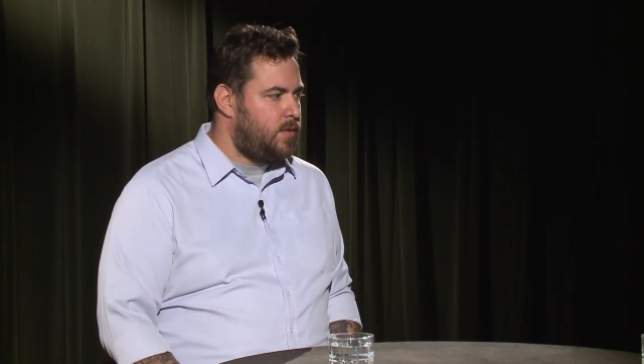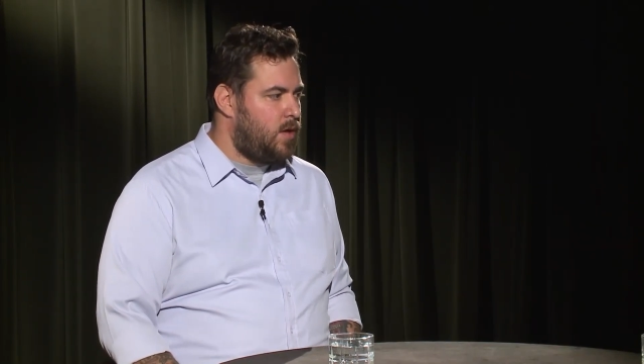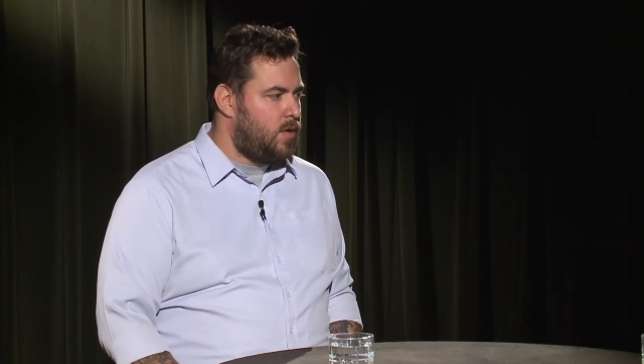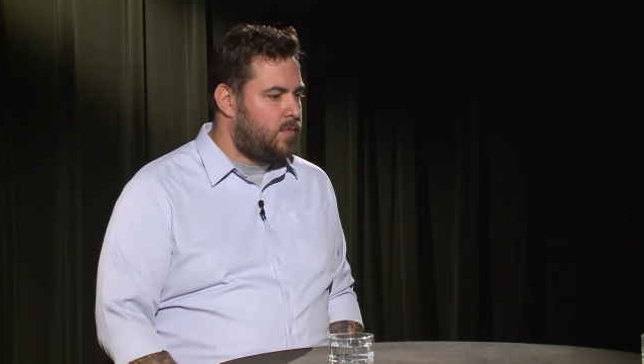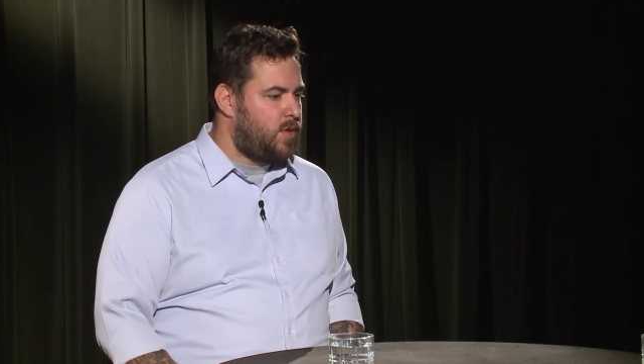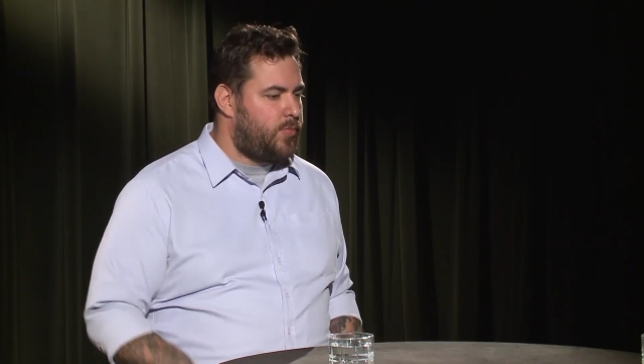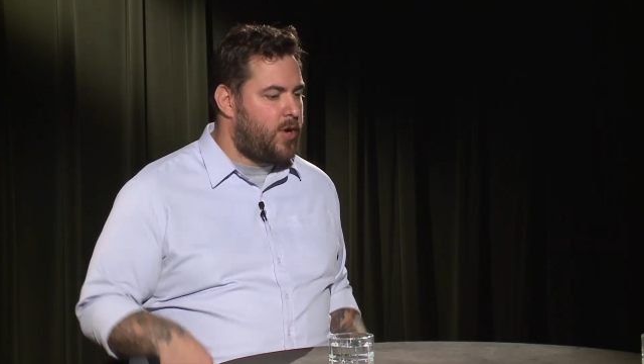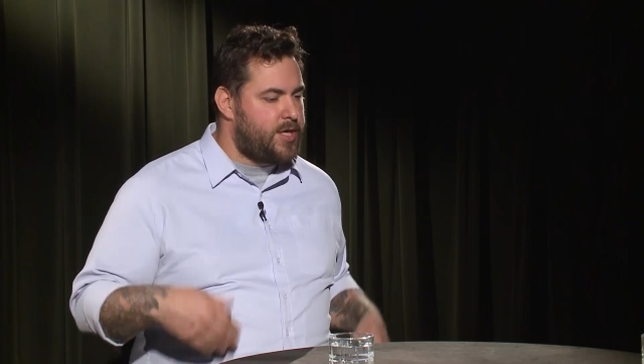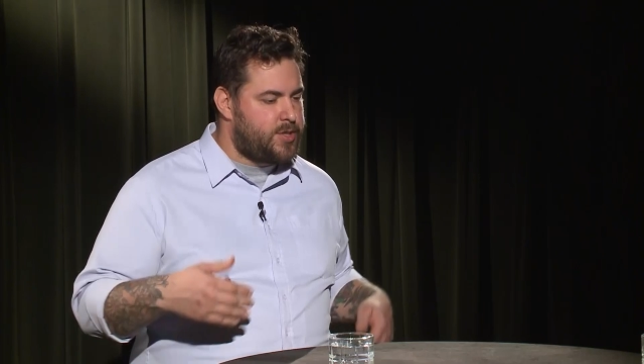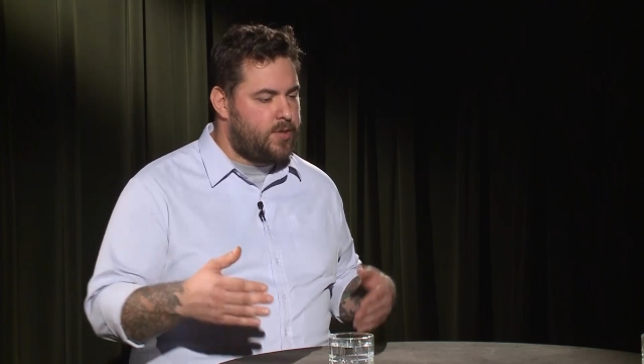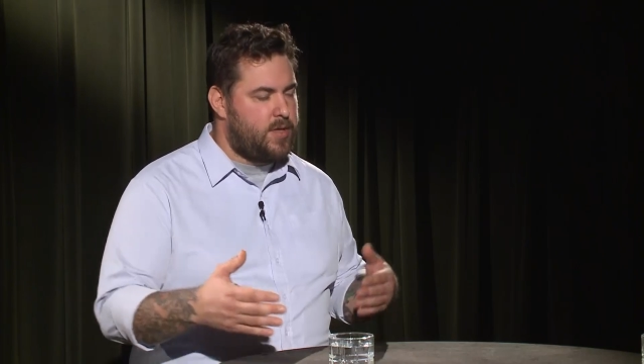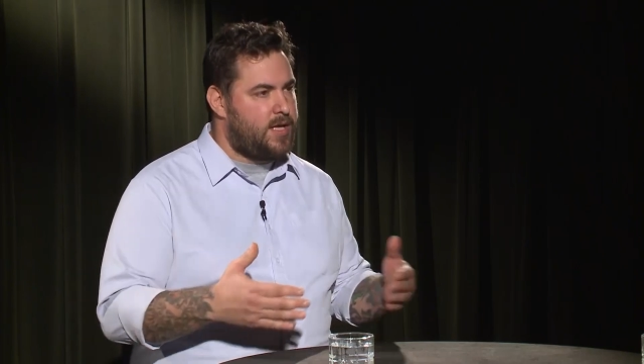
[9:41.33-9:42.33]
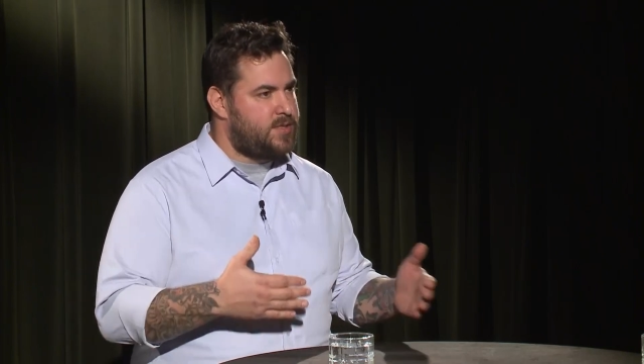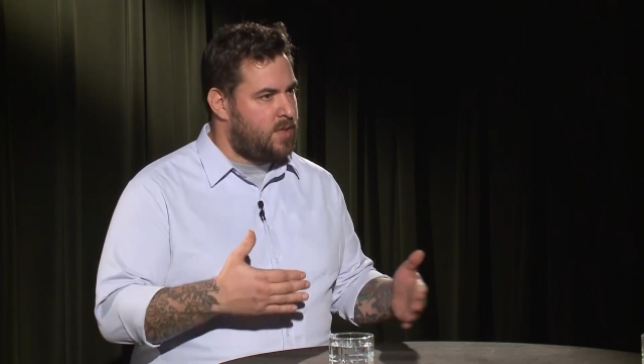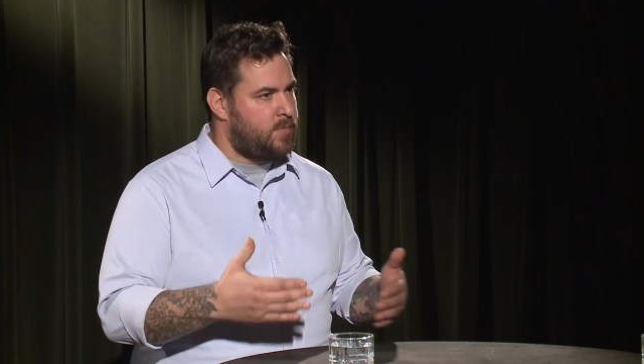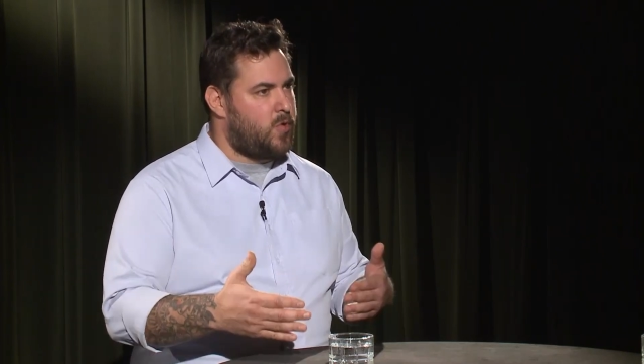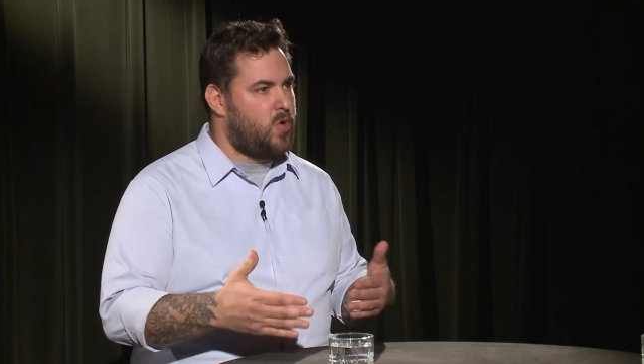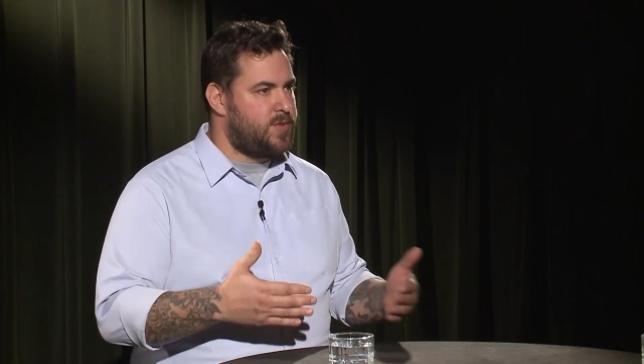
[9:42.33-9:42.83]
you know, the pressure that
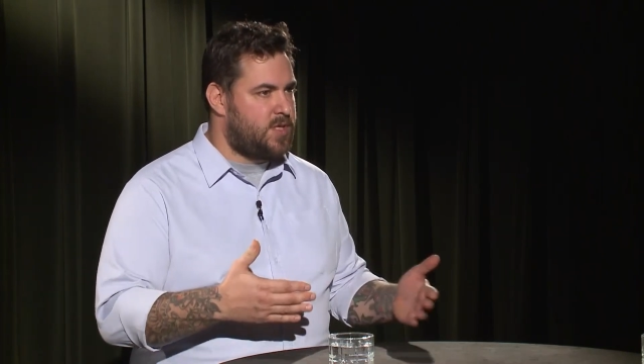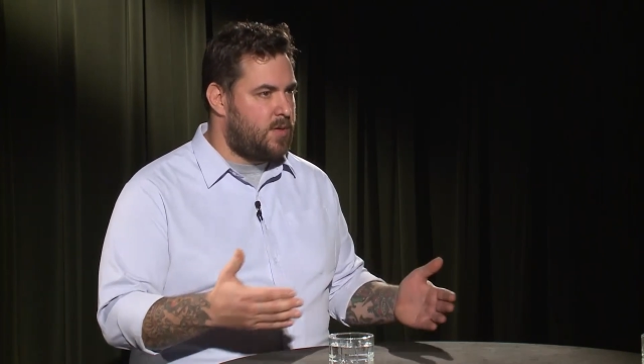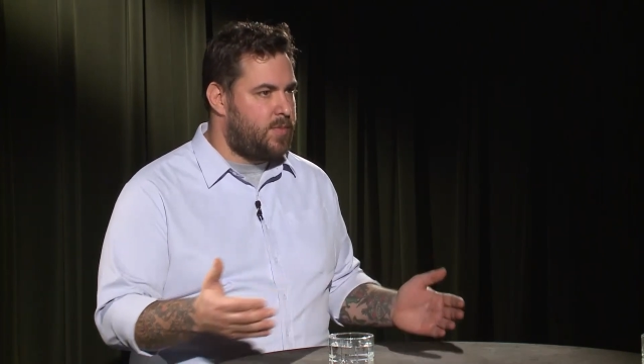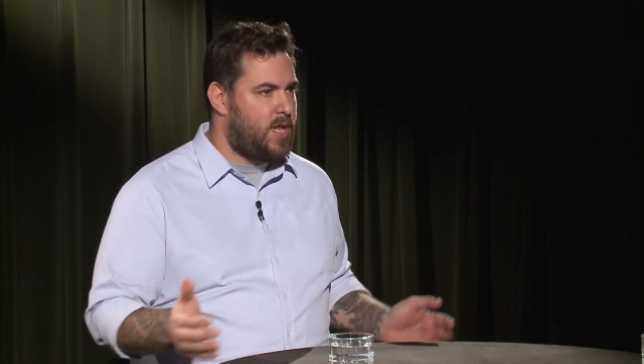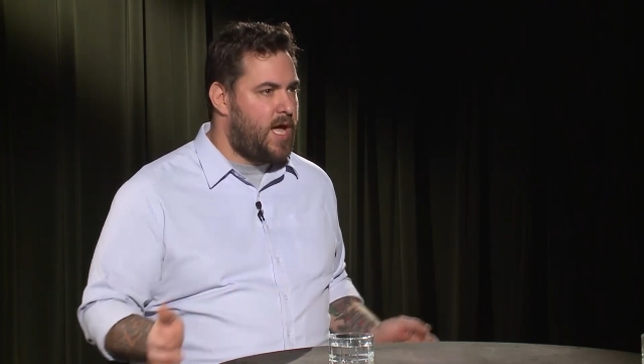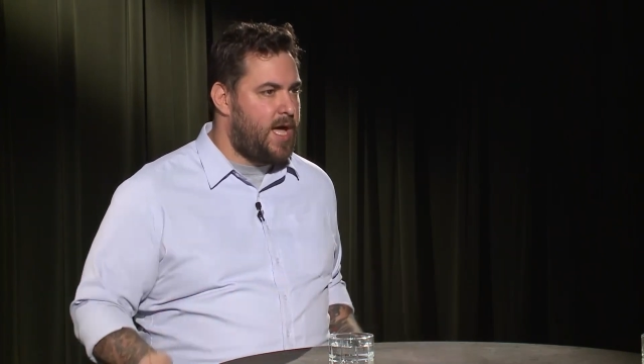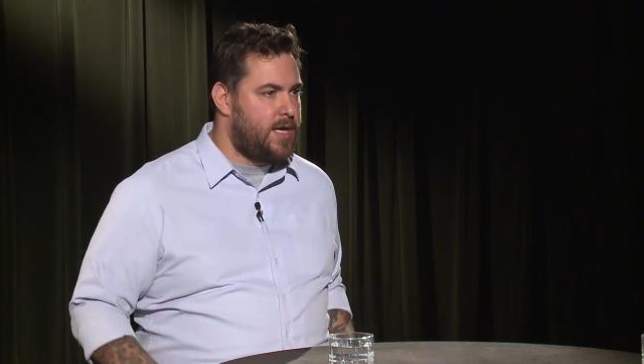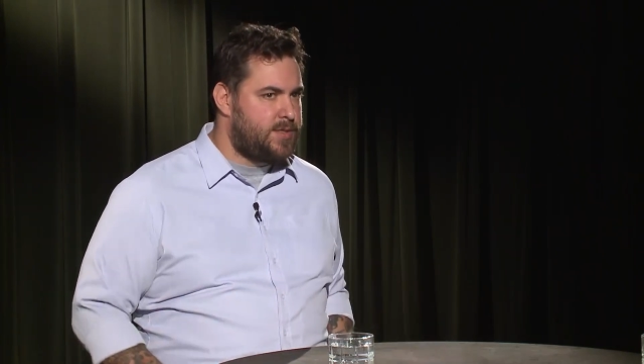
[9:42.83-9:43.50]
some groups could apply.